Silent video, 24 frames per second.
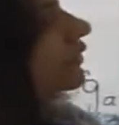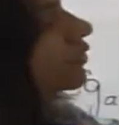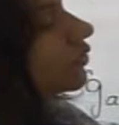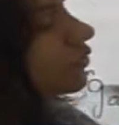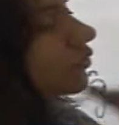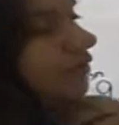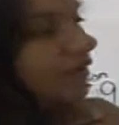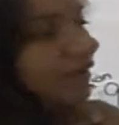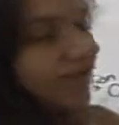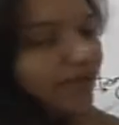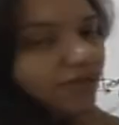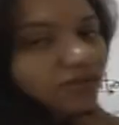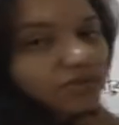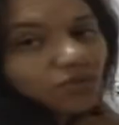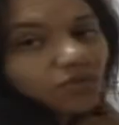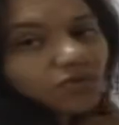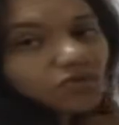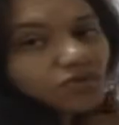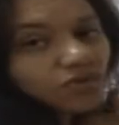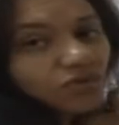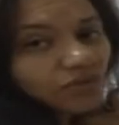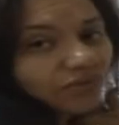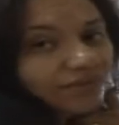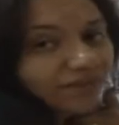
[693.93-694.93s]

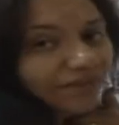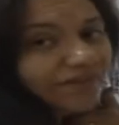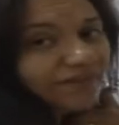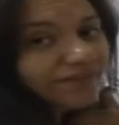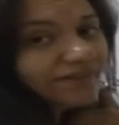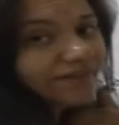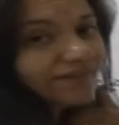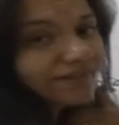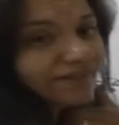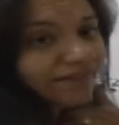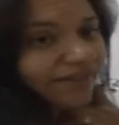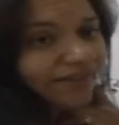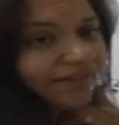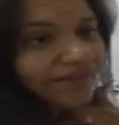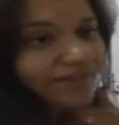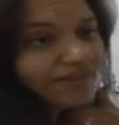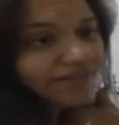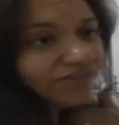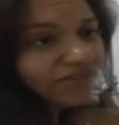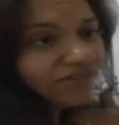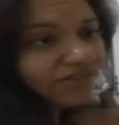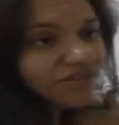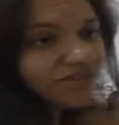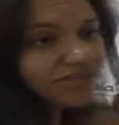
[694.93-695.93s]
conductors of heat and
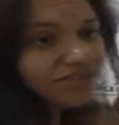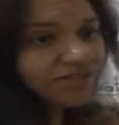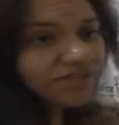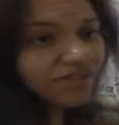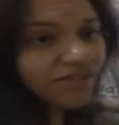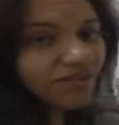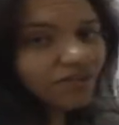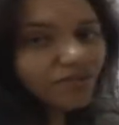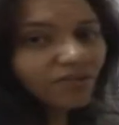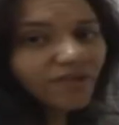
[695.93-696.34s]
electricity.